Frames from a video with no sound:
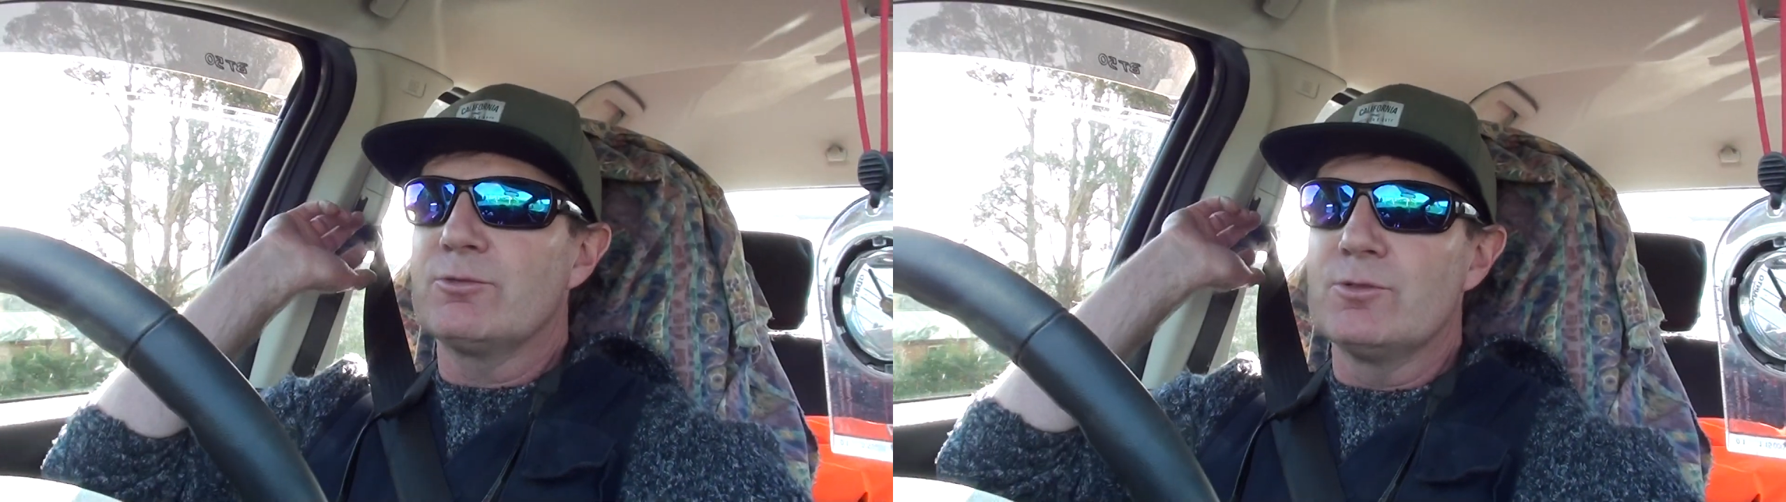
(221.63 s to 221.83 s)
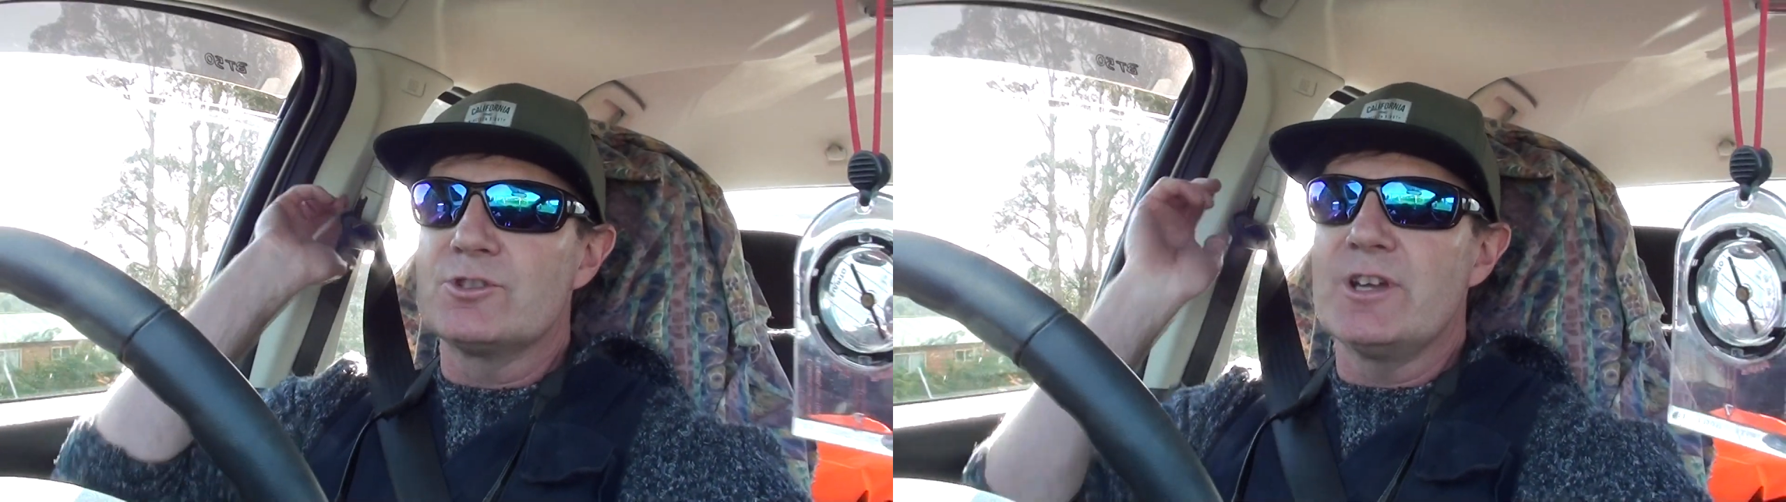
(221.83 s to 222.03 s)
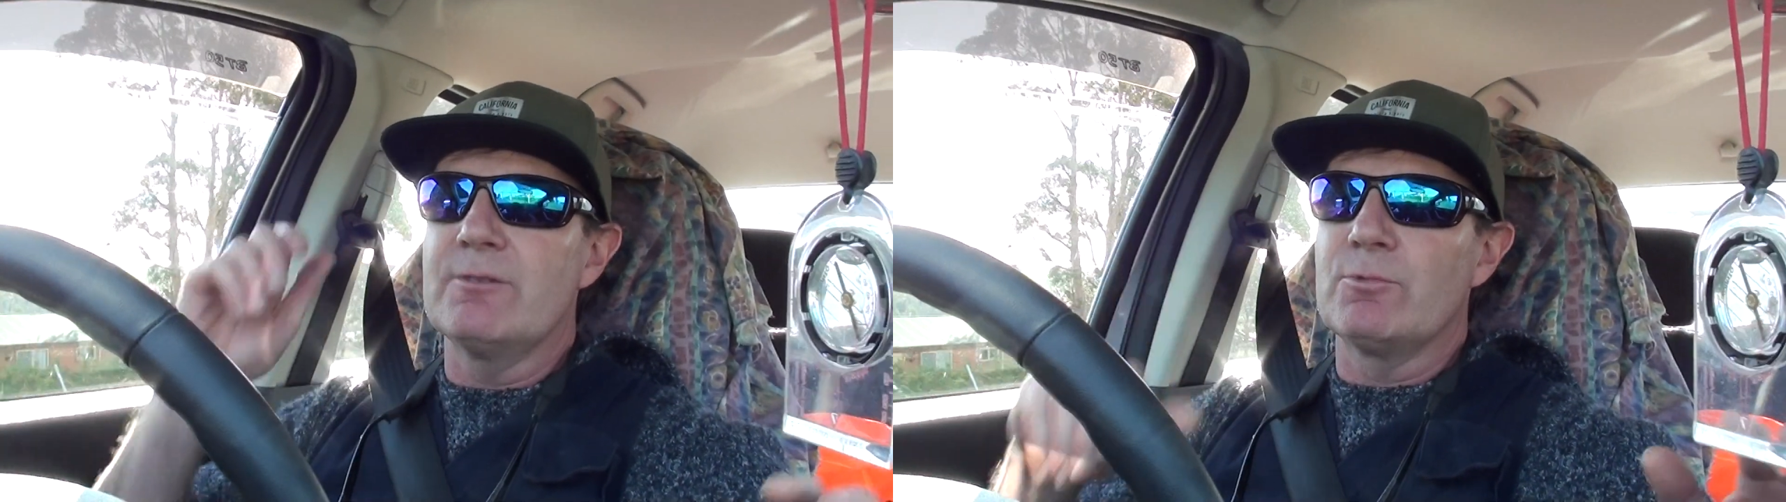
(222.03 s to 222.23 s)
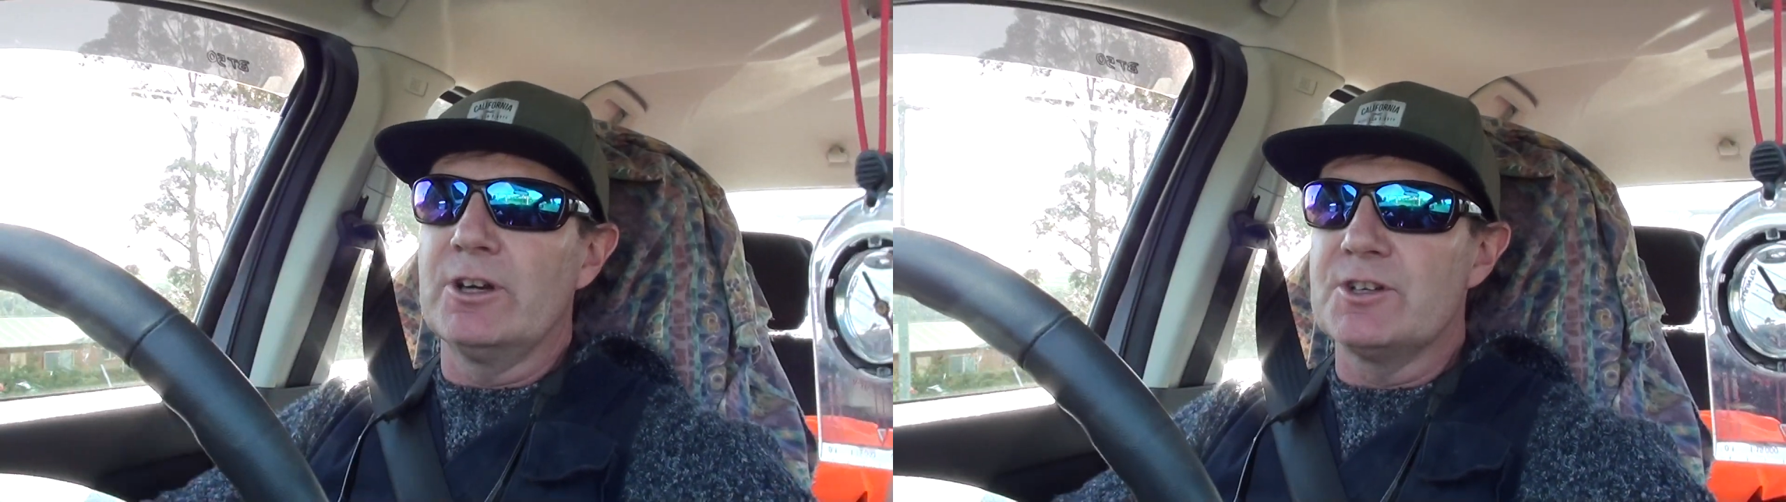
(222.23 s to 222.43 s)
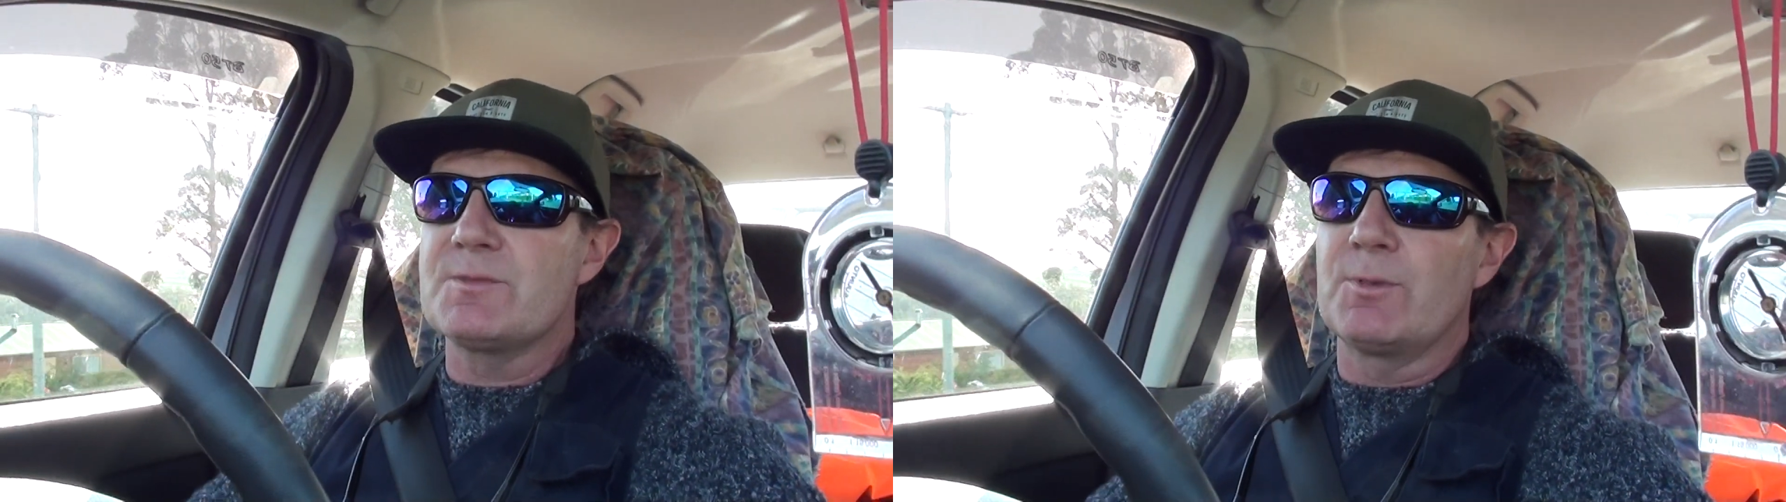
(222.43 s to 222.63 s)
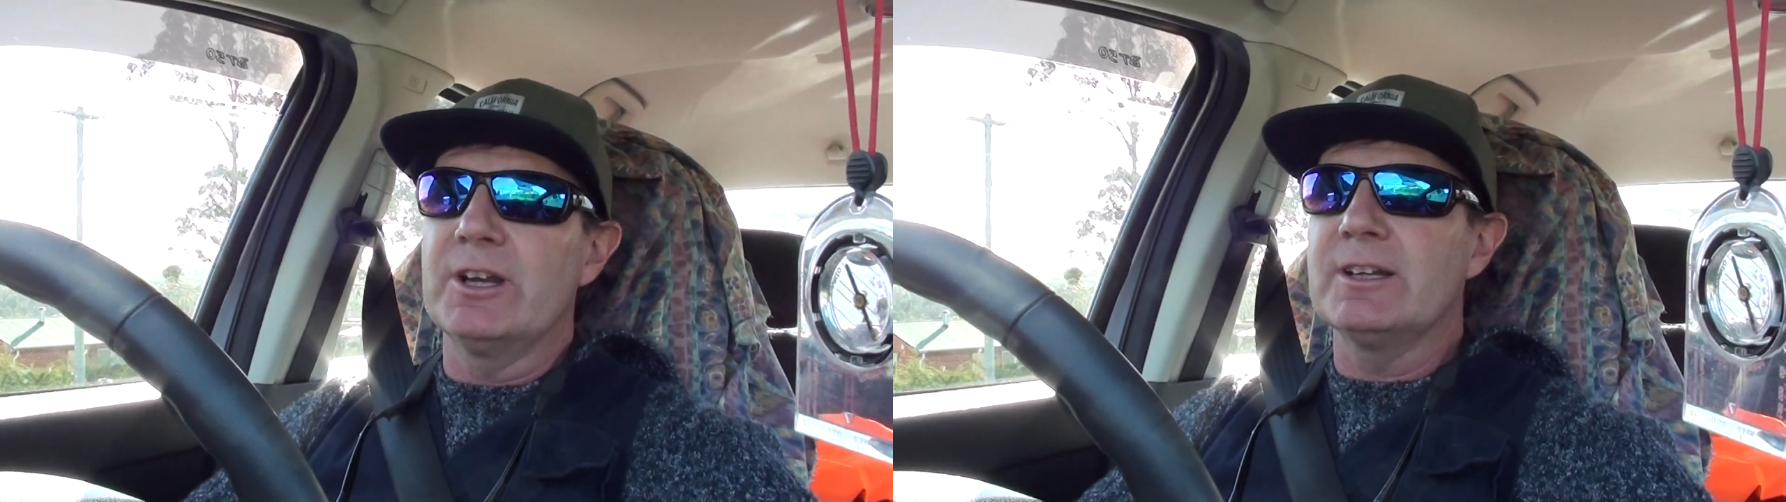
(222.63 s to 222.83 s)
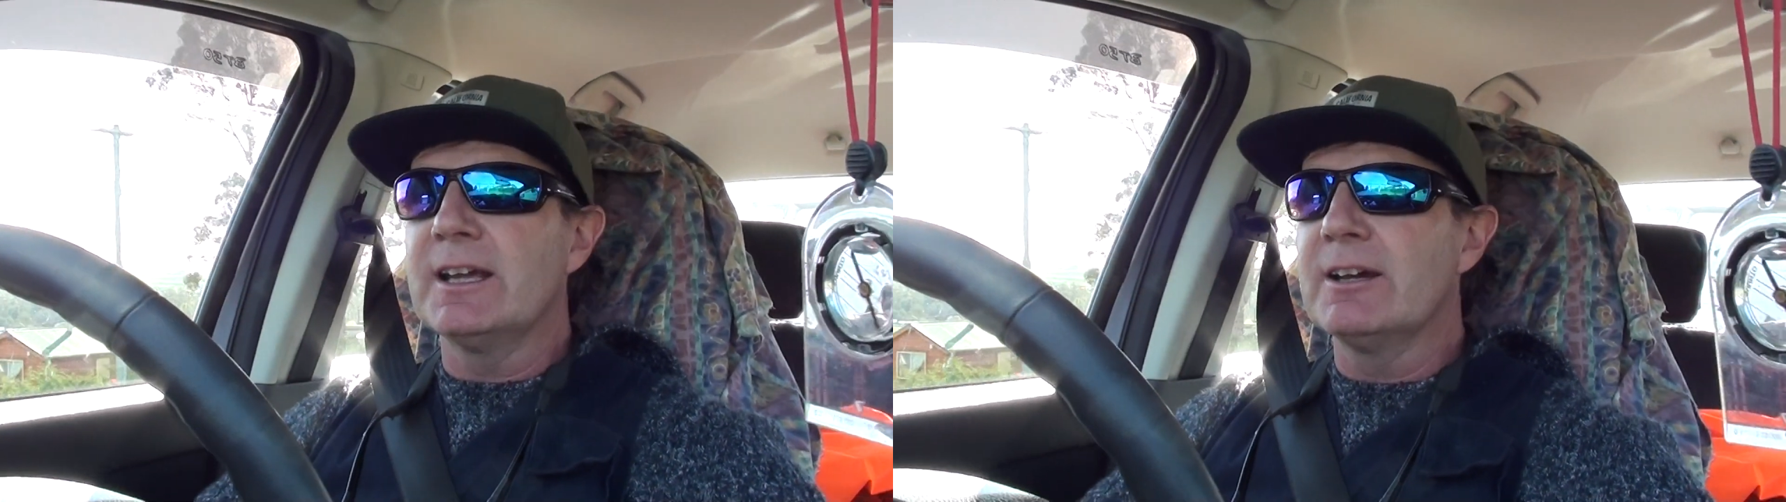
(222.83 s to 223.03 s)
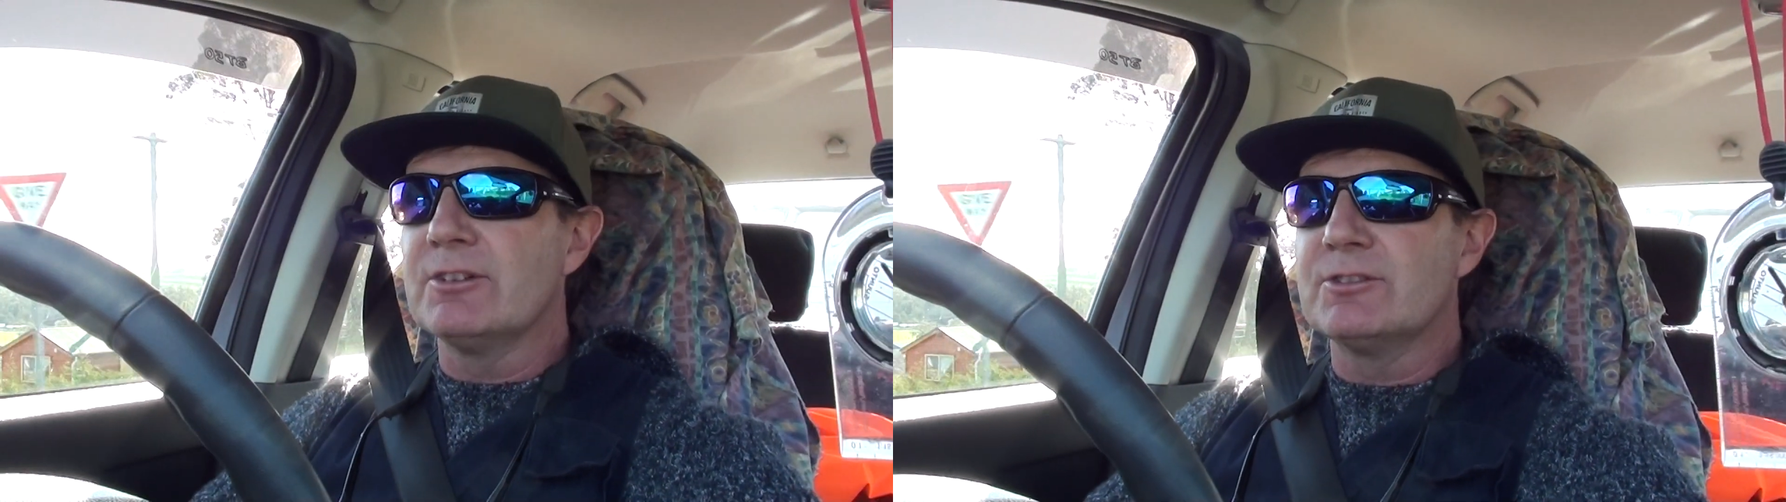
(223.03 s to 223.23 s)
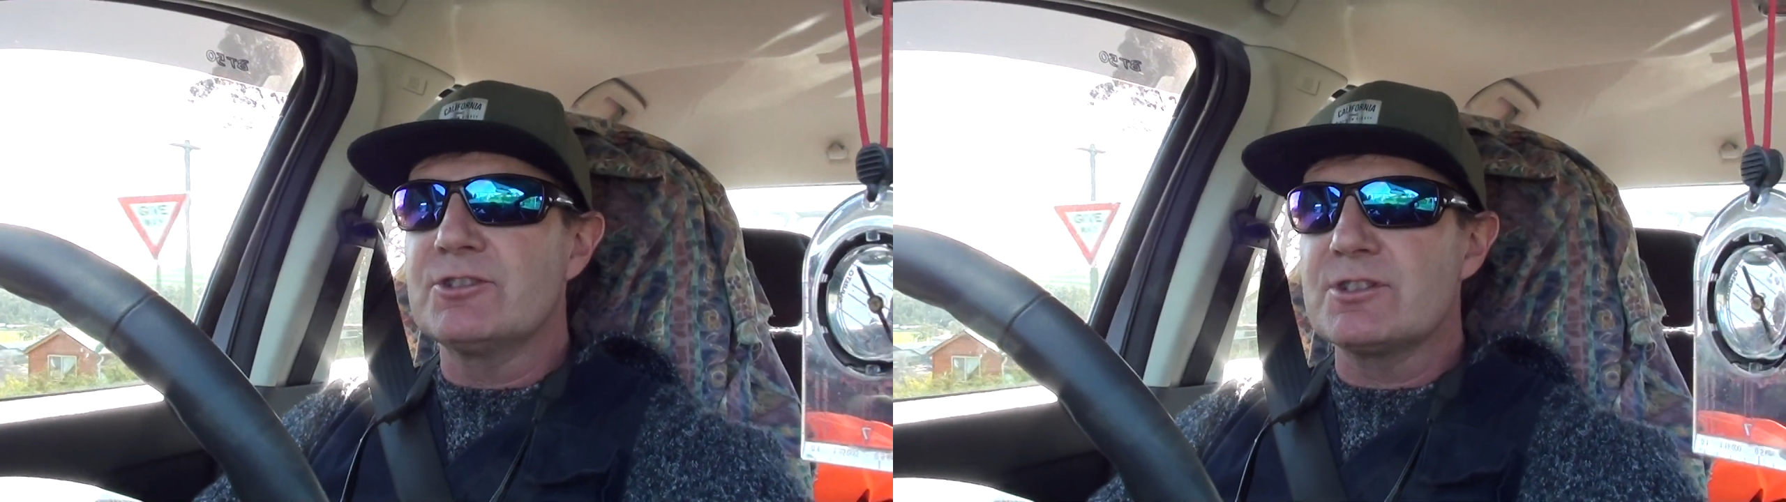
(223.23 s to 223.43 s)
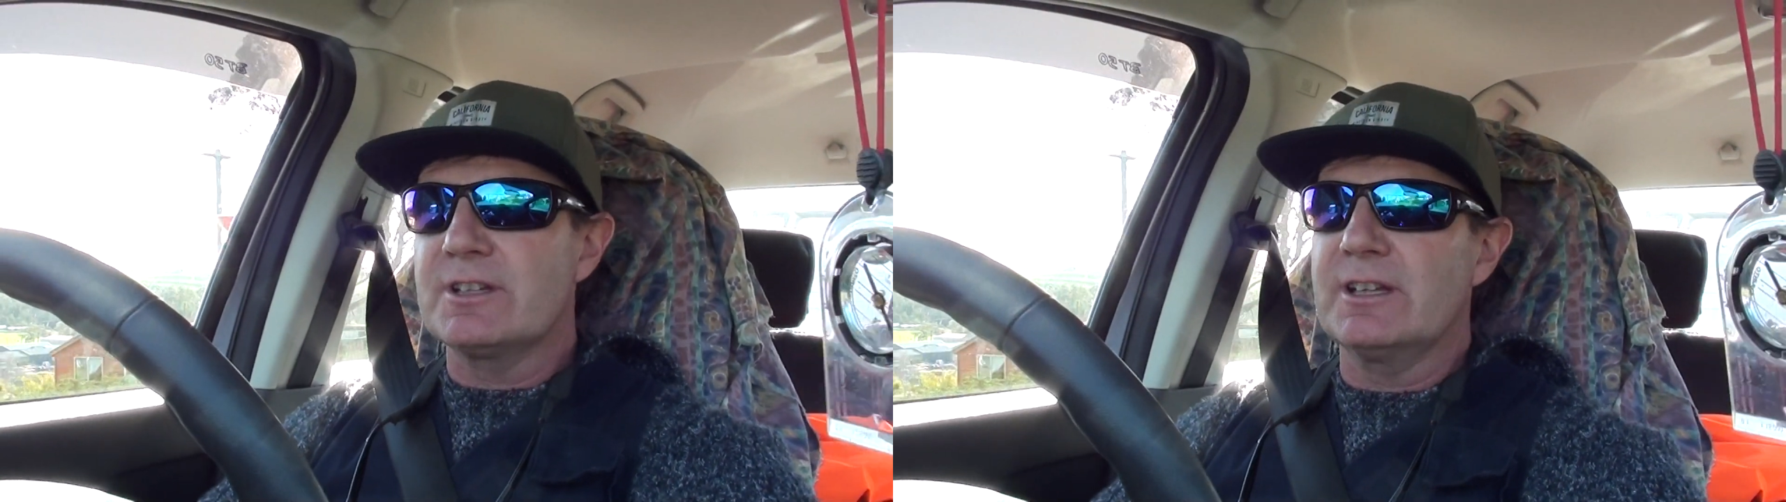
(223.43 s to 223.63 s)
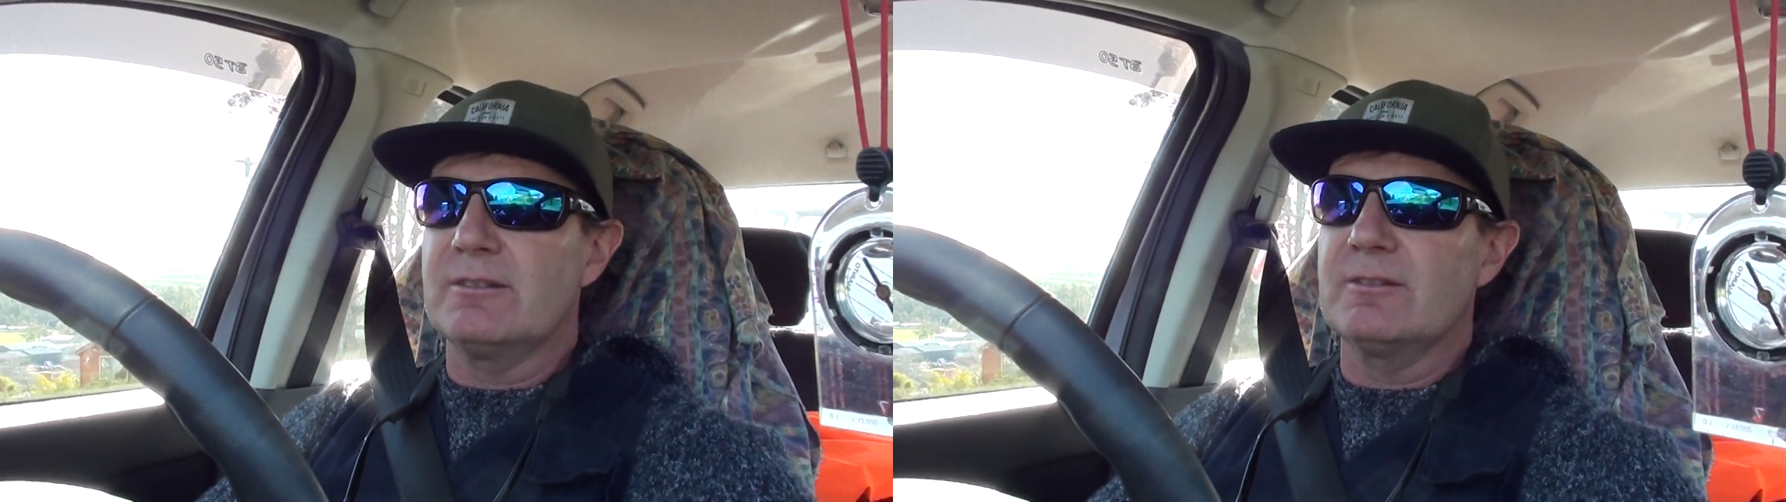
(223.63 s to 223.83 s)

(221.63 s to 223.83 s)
towards the end, we're into spring now, and just,